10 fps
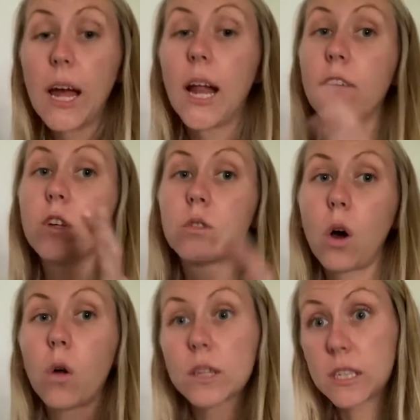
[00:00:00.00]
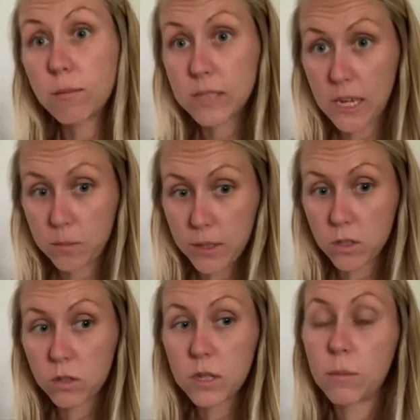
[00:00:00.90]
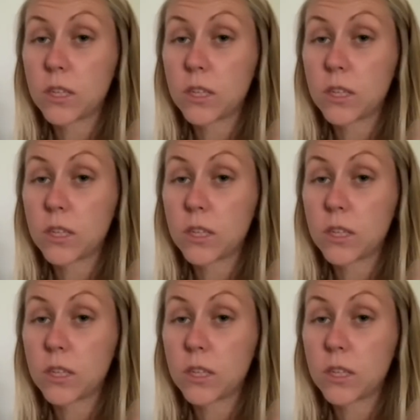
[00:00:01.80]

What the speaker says: I have to use all the same size pencils to make